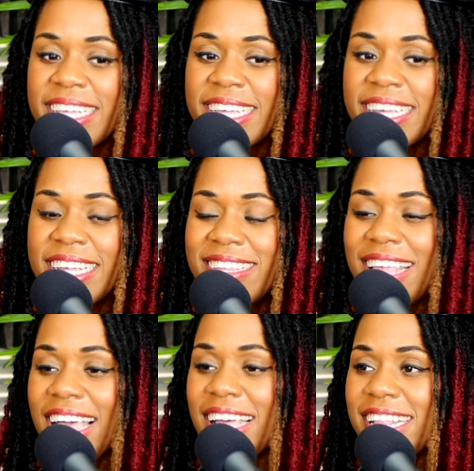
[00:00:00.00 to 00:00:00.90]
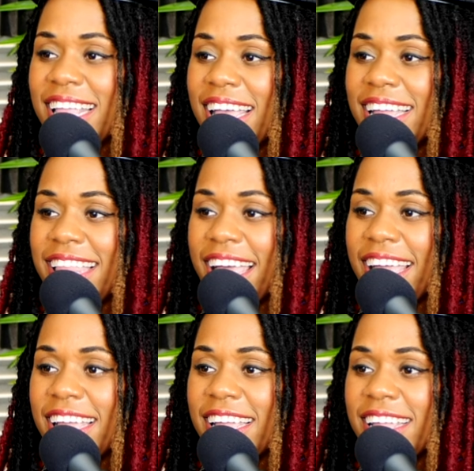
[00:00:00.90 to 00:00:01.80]
it's like a thing,
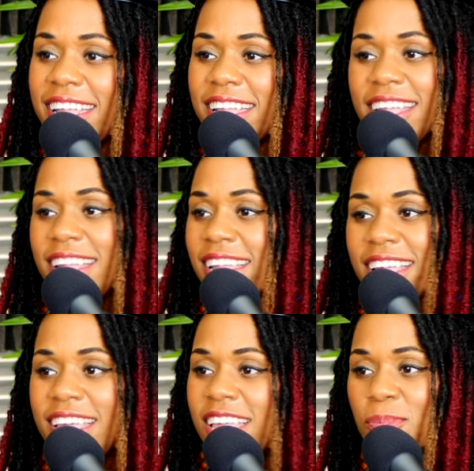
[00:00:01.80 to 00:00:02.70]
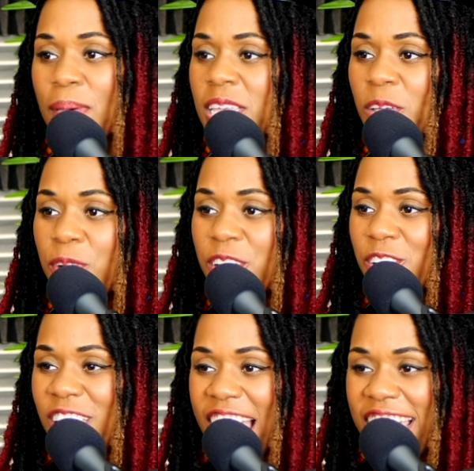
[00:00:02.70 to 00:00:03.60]
like, especially when
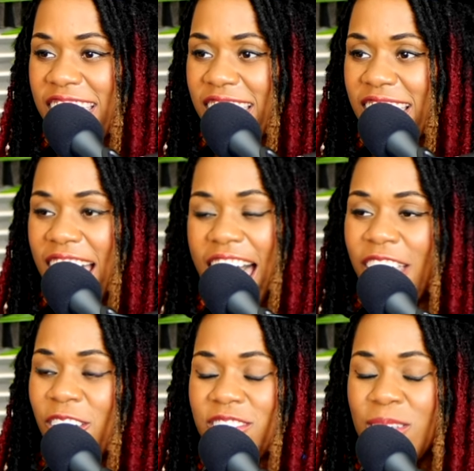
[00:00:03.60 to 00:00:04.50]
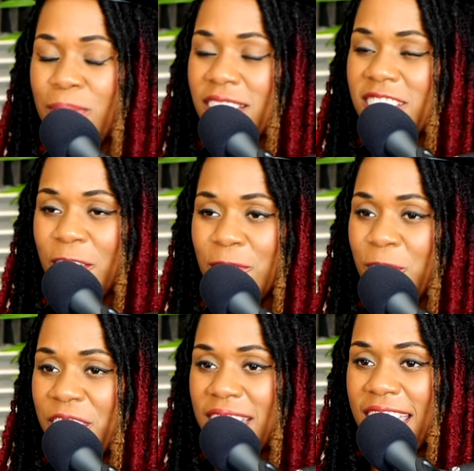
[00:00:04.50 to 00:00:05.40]
you're like, a, I don't see myself
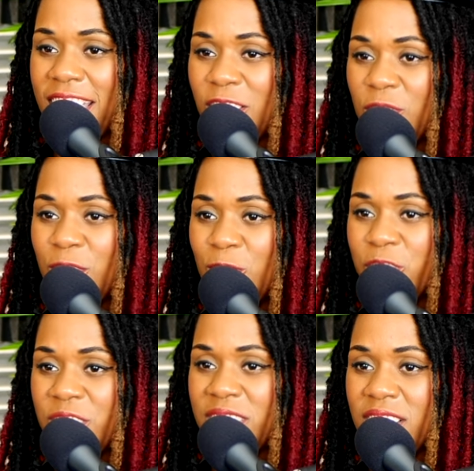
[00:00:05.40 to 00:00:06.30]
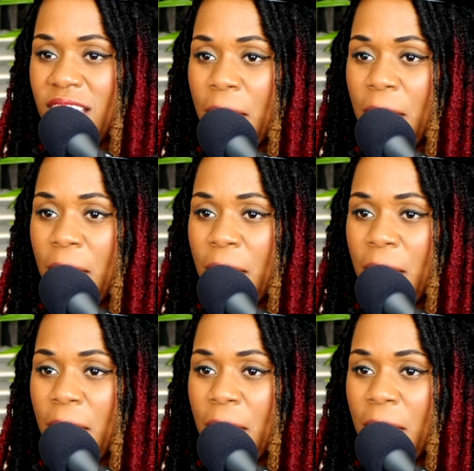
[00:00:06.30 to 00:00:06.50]
doing that in the future.